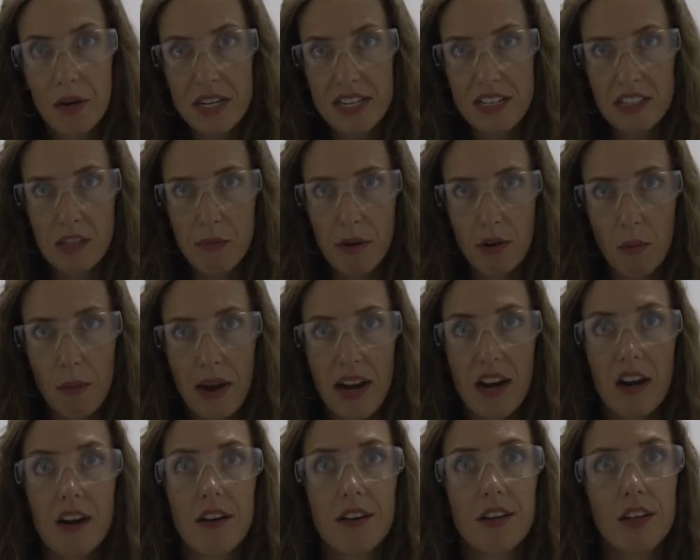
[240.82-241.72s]
what needs to be
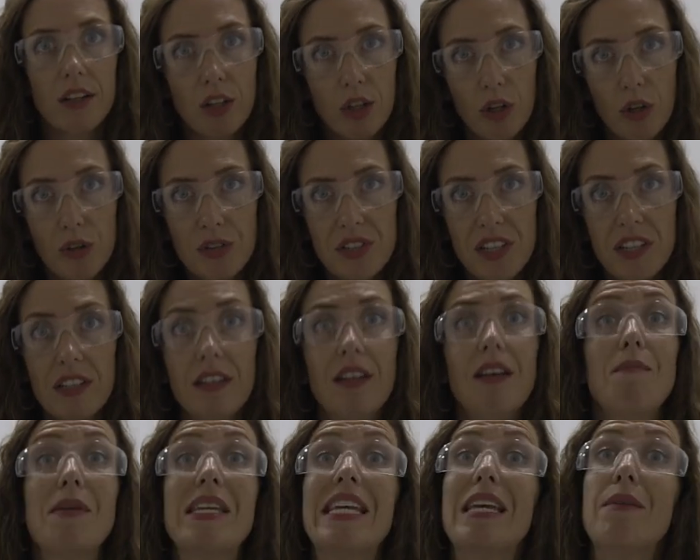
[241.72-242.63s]
repaired, close it,
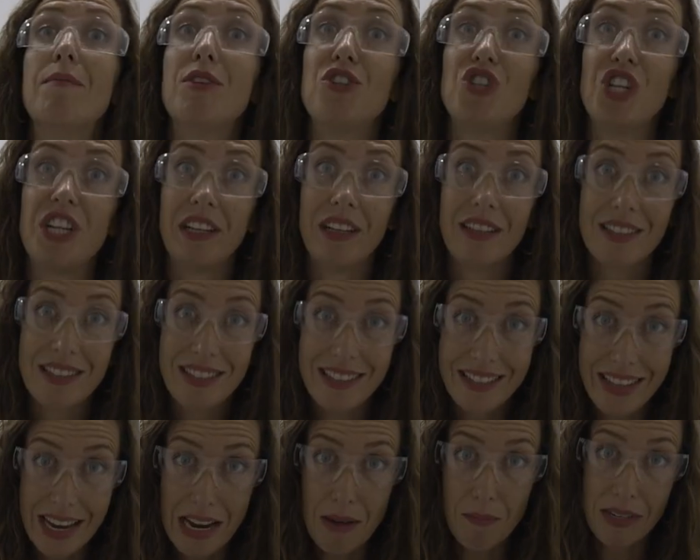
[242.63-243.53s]
be imaging
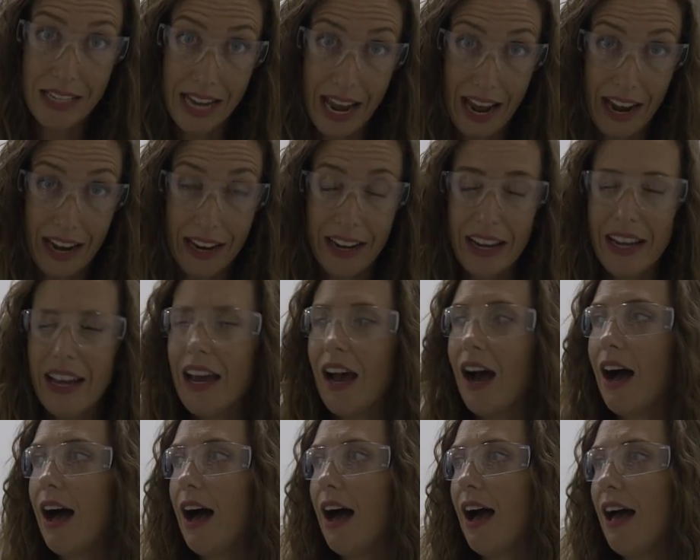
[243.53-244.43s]
same day.
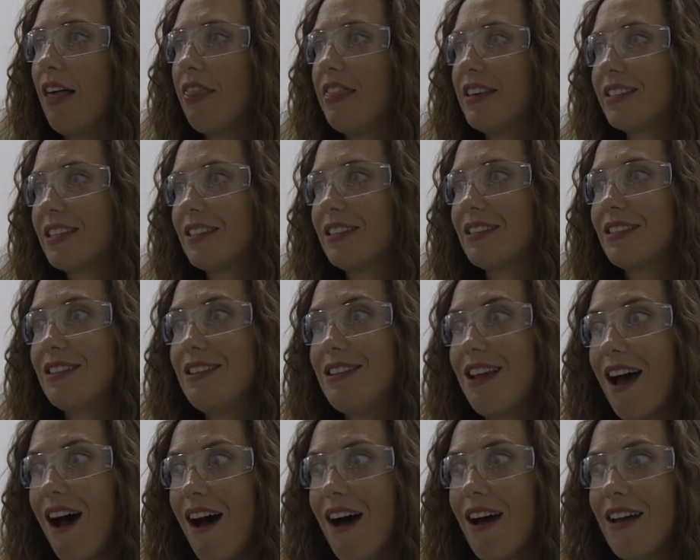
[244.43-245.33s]
This is
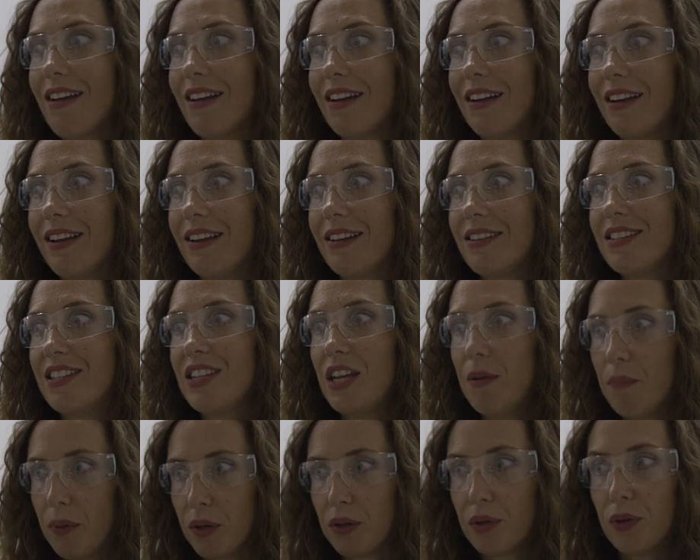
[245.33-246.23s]
not
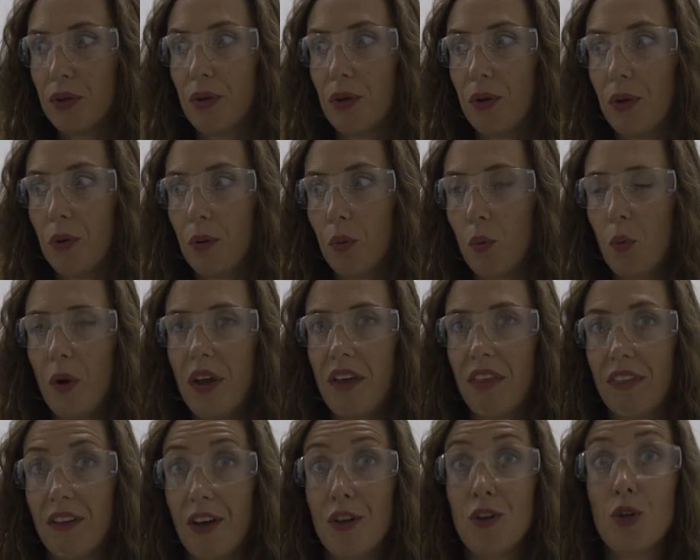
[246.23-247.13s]
typical with
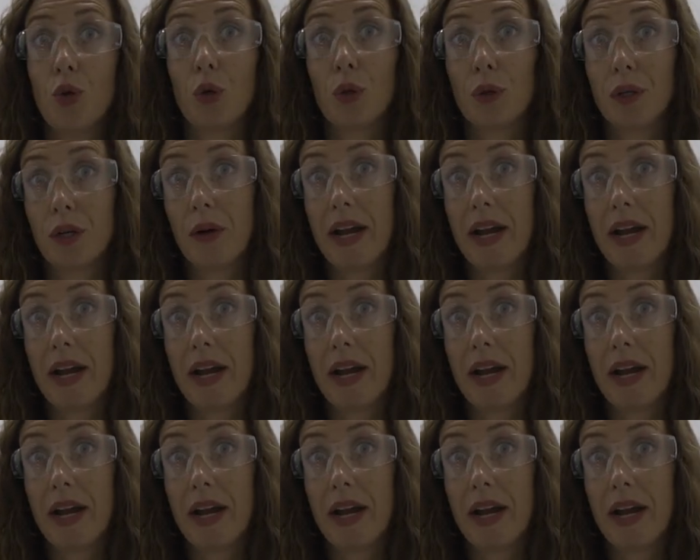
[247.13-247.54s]
a nuclear